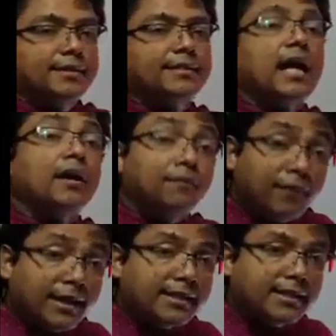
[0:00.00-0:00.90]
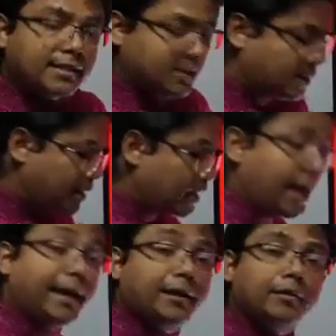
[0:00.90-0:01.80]
Surface.
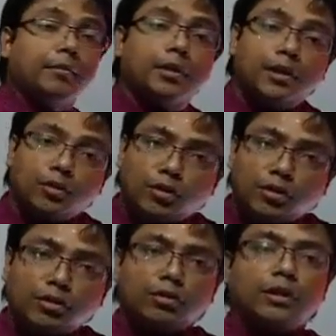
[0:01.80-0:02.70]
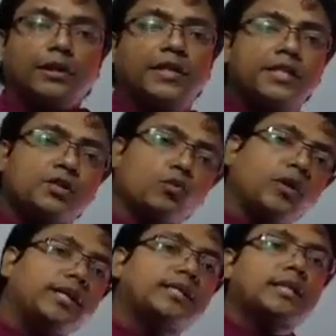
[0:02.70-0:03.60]
And you know, these
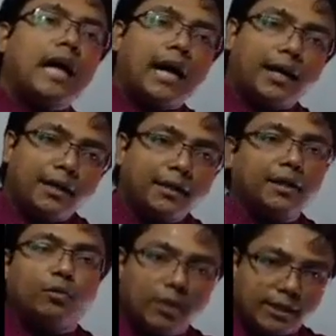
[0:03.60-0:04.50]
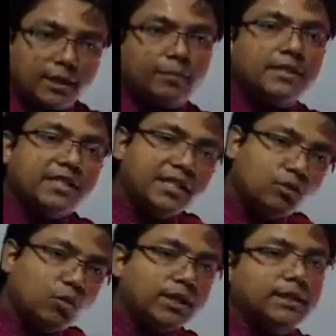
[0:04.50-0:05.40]
words are keywords. It means
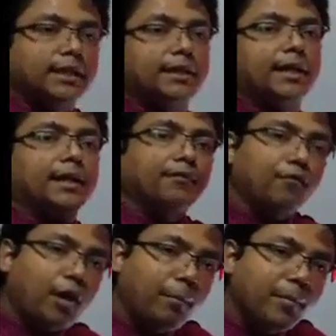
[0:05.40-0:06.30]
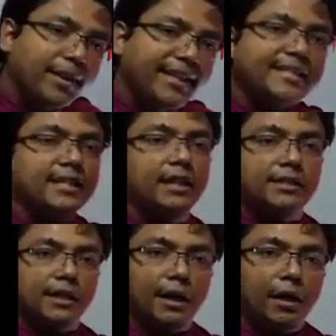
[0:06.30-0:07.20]
these words are taken from this
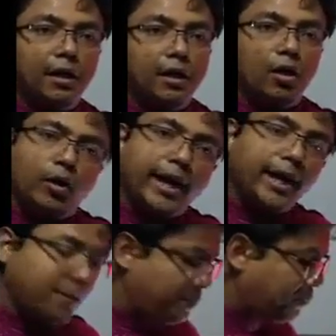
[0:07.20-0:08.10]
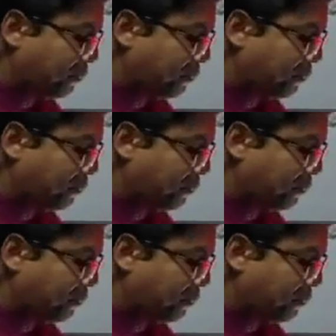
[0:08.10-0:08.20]
lesson. Okay?